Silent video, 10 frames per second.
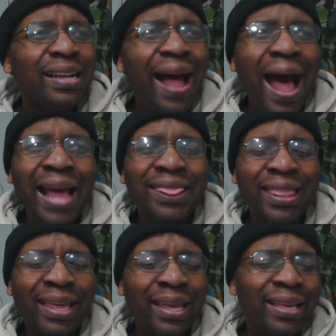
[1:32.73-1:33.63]
I
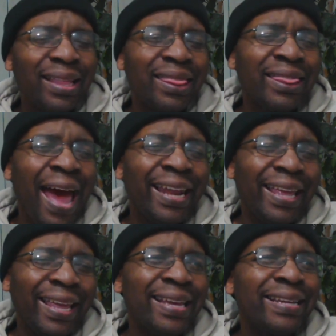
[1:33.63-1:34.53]
think that
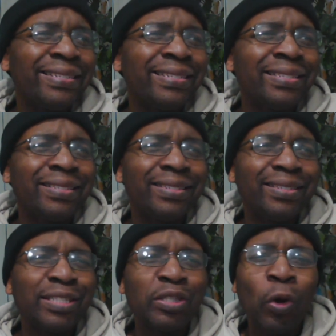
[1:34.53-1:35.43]
is
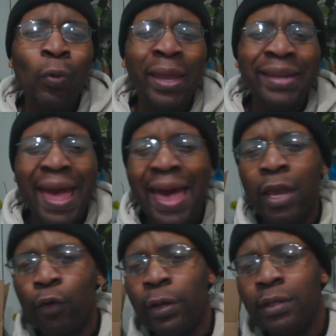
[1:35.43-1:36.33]
so
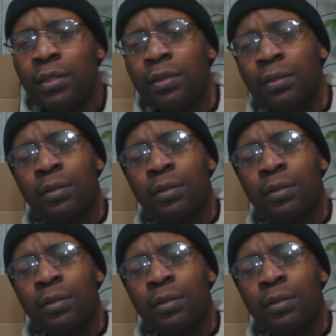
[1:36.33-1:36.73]
inaccurate.